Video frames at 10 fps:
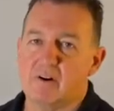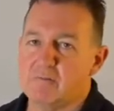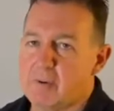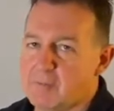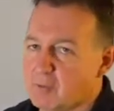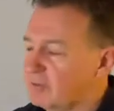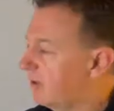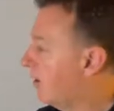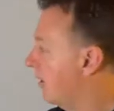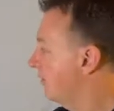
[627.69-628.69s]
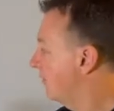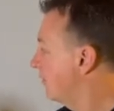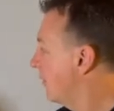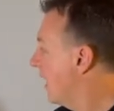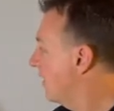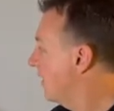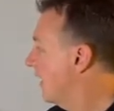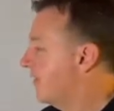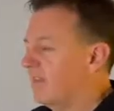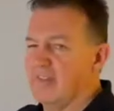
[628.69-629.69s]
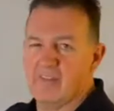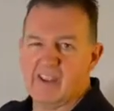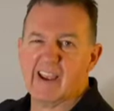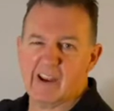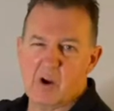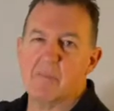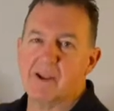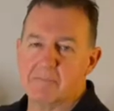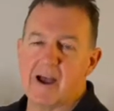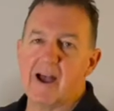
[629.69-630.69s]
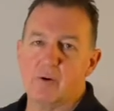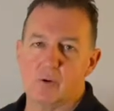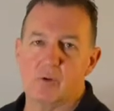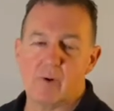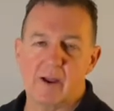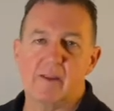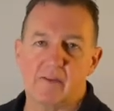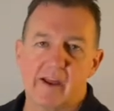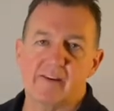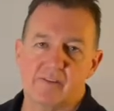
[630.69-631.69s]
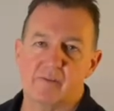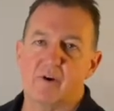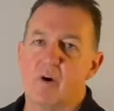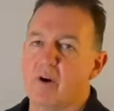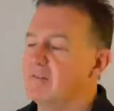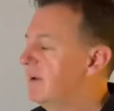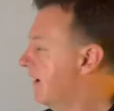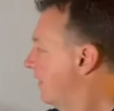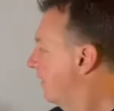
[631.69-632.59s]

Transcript: people's lives rather than the economic part or the way that they survive.